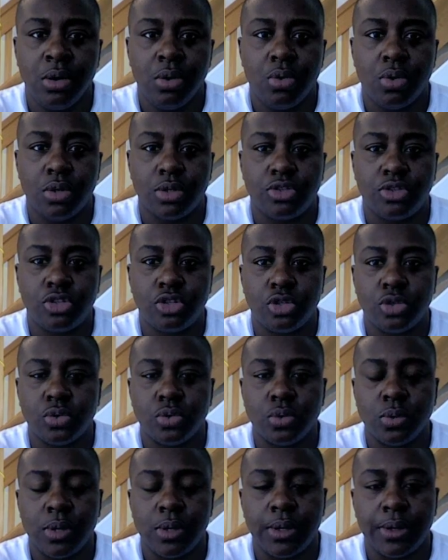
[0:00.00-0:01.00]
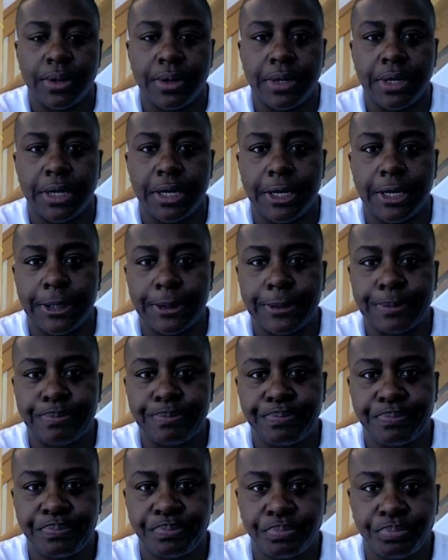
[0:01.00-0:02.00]
or two. Um,
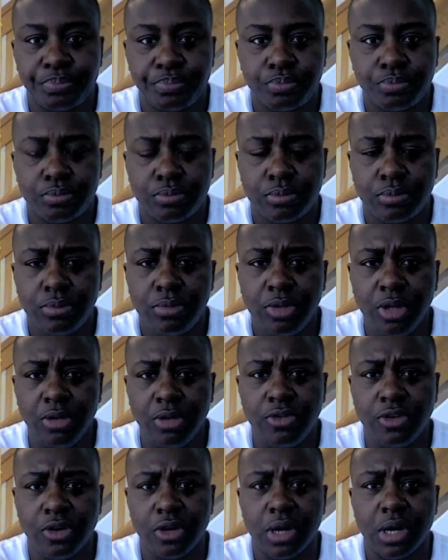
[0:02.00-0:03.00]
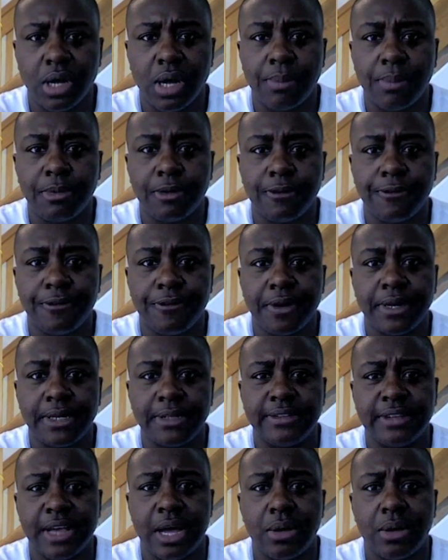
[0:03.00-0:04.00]
Took a couple of
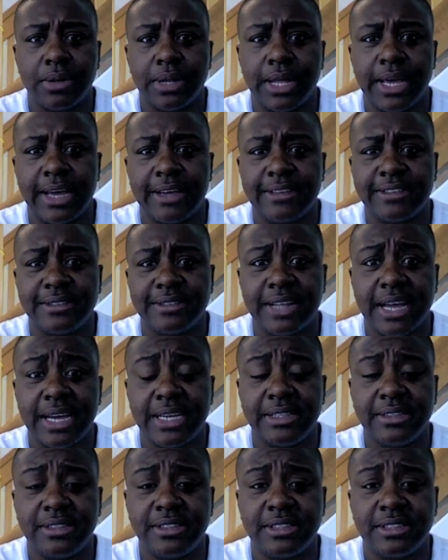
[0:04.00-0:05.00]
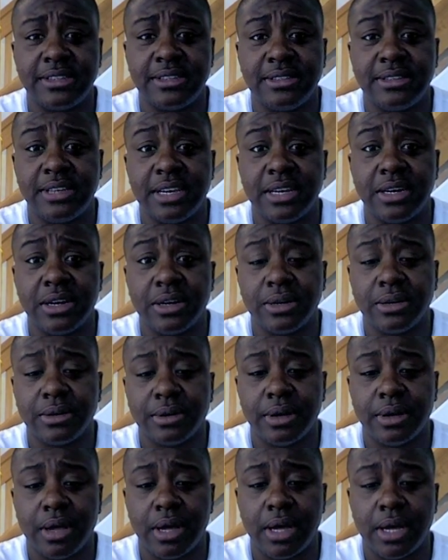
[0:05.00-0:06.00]
friends out last night to dinner
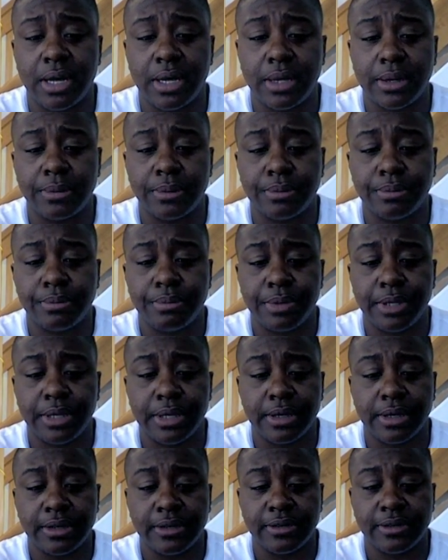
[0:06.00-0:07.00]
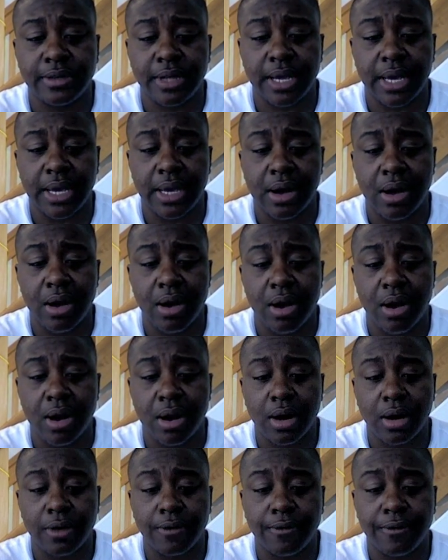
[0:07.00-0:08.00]
because they
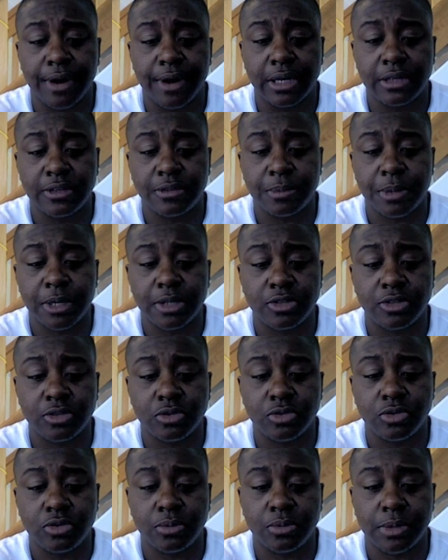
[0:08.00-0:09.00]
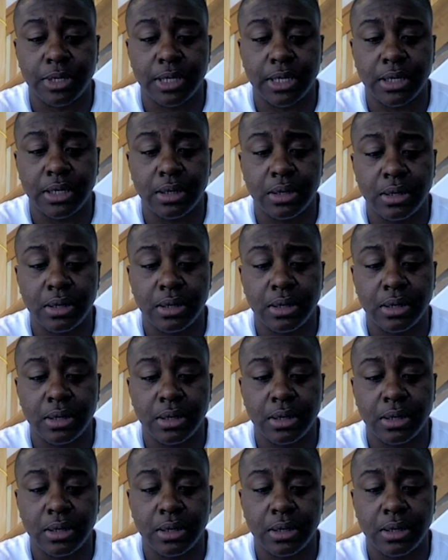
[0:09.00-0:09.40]
are very special to me.